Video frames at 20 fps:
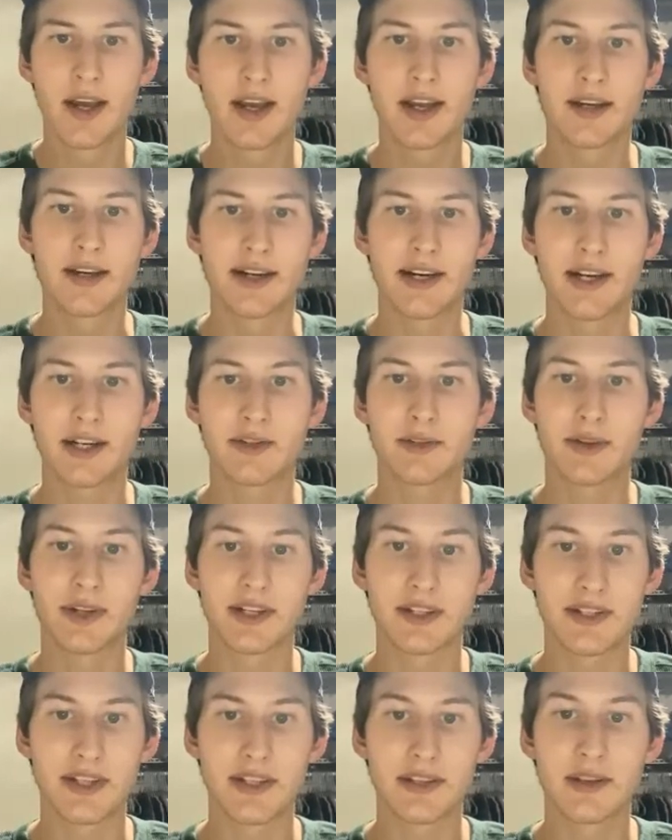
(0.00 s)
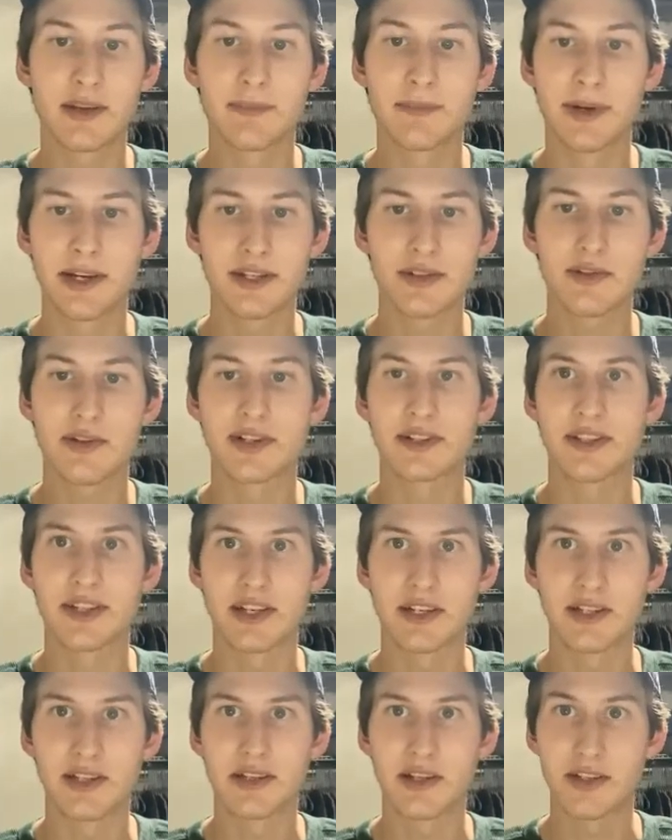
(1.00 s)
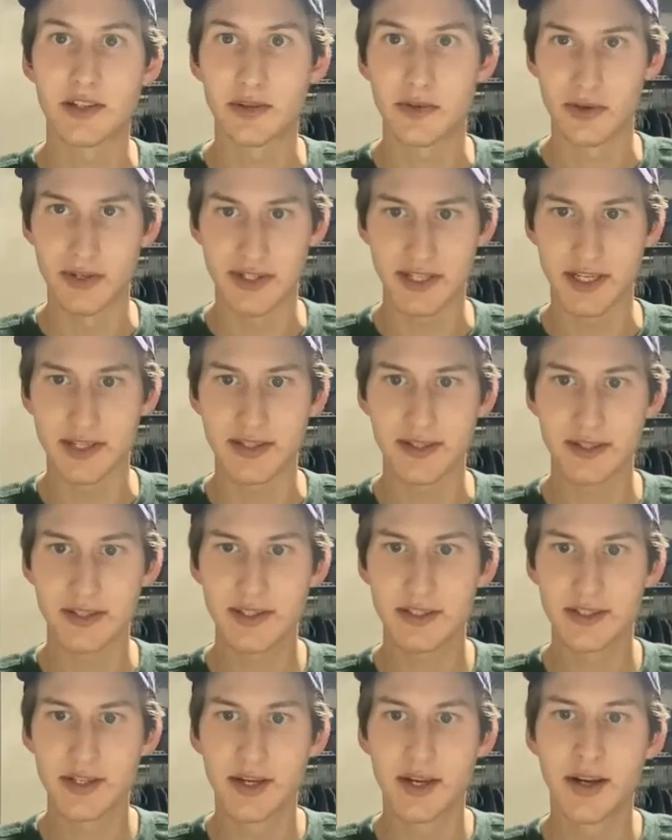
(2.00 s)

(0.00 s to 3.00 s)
and actualizing the best translation into a sentence